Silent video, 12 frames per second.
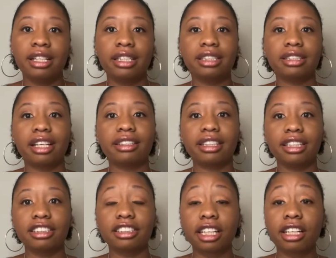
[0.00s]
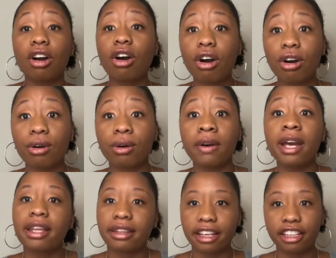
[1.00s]
He said things like, oh,
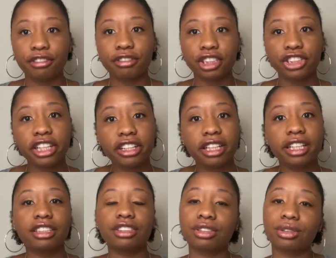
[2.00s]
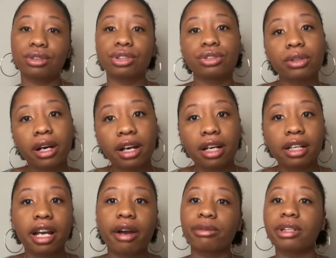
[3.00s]
thank you for sharing. You're so
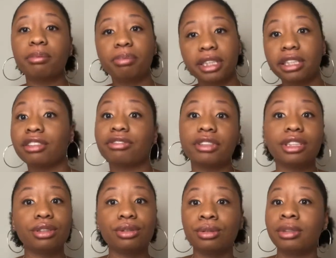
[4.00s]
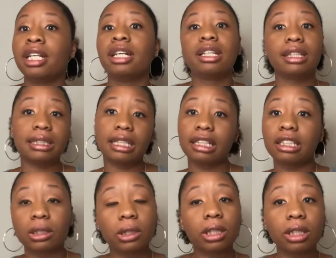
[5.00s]
strong. I want to be here for you. This, and
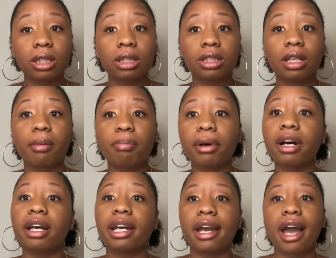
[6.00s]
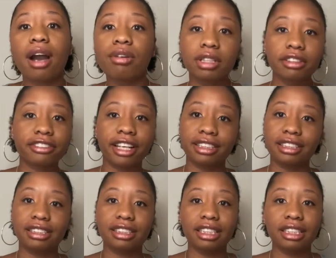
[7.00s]
the third. But I would have liked
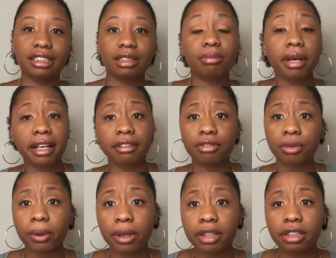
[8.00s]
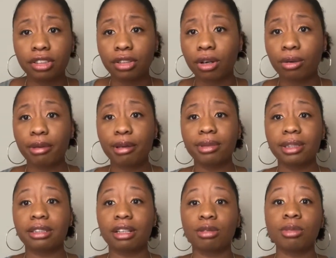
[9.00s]
to see some back and forth, maybe
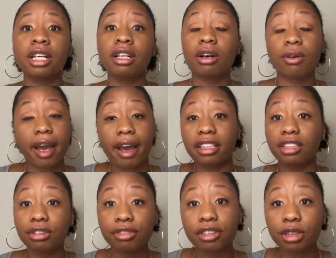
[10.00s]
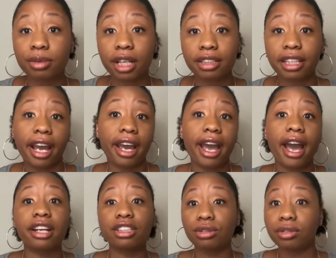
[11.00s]
some, oh, how do you feel about that?
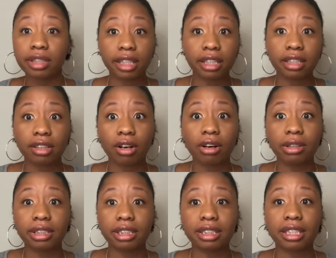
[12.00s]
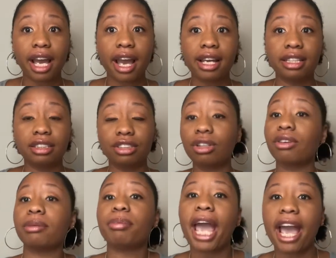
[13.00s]
How do you think that all this has,
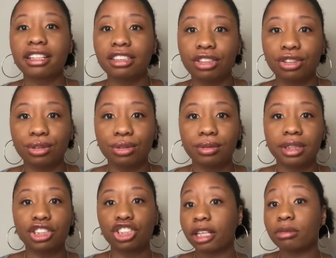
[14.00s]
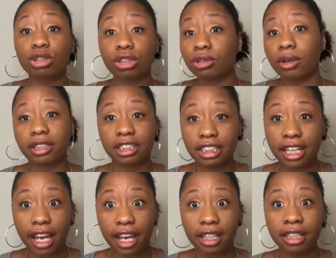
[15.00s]
impacted you and shaped who you are
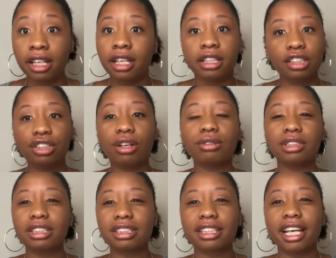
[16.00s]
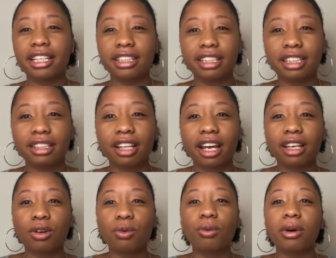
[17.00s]
today? Just taking it
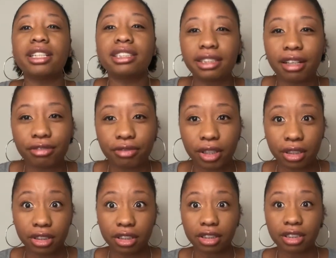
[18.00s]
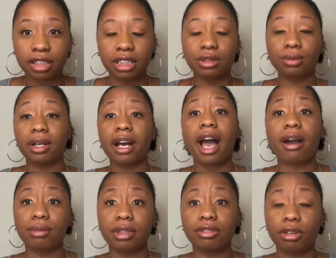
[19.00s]
like one step further is what I
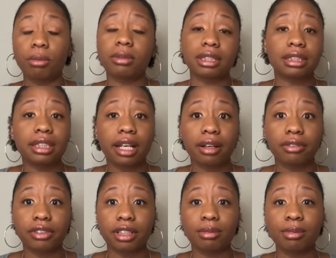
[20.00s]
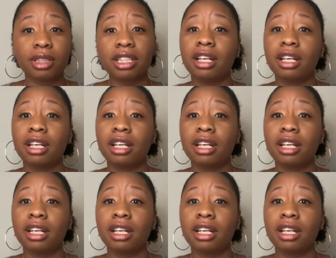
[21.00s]
would have hoped to see out of him.